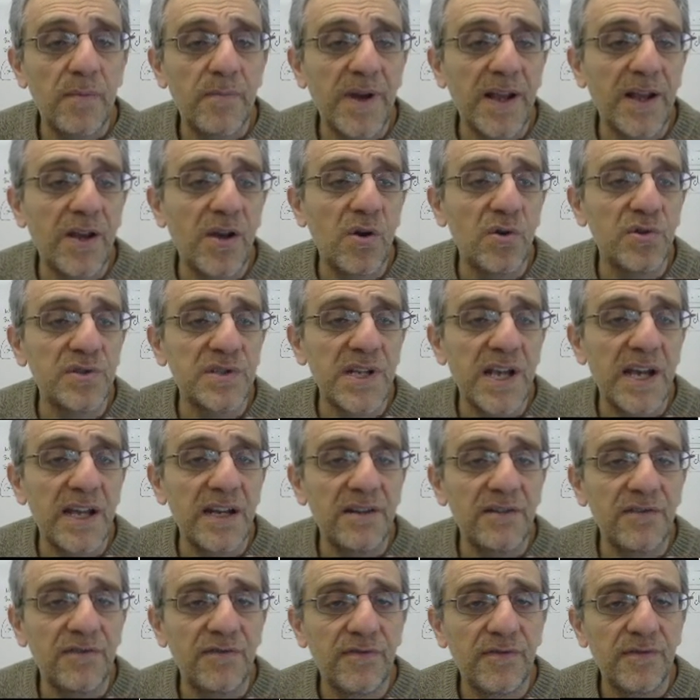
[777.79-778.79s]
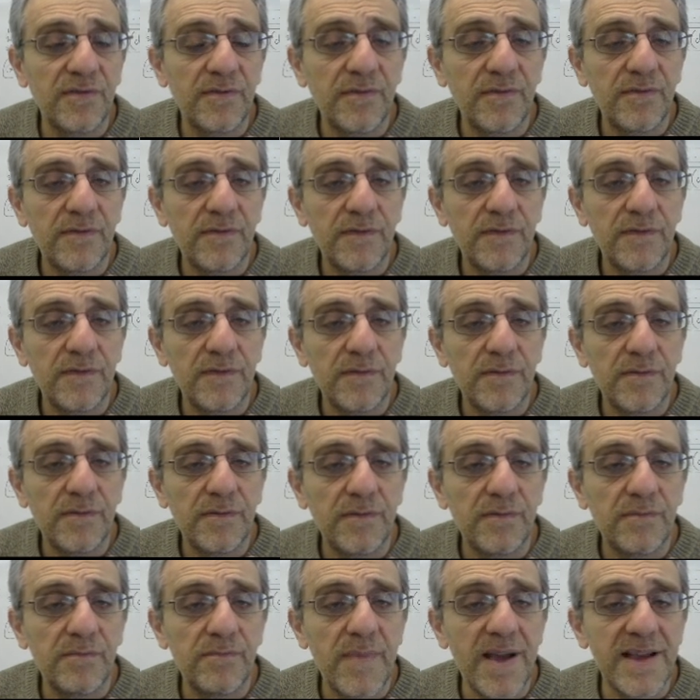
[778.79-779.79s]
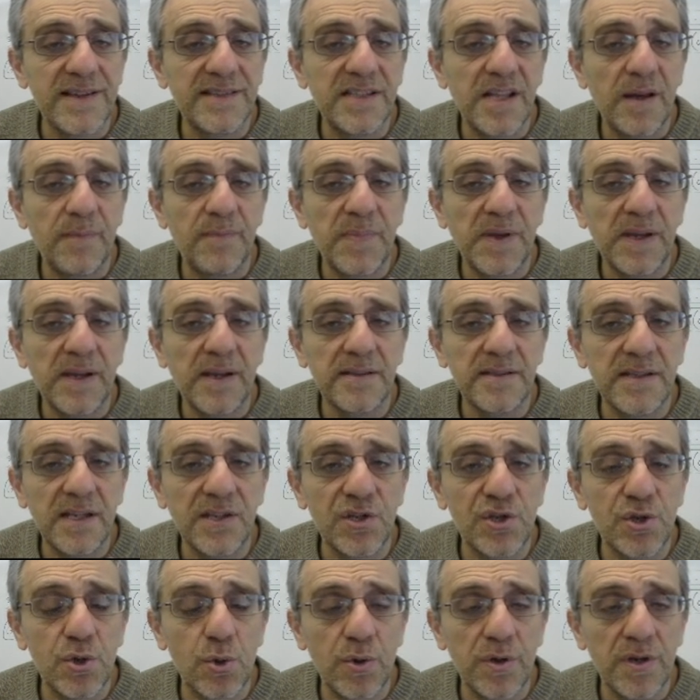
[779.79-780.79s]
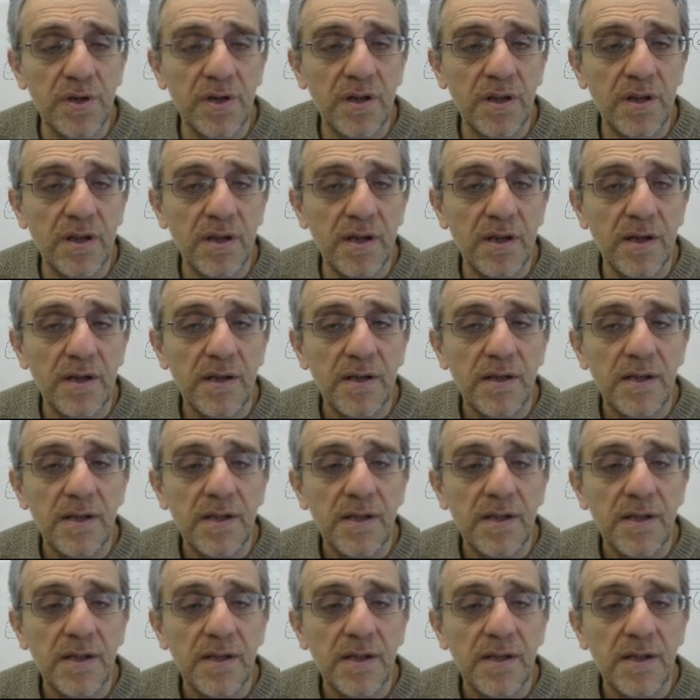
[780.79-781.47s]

My code's kind of messed up because I shortened the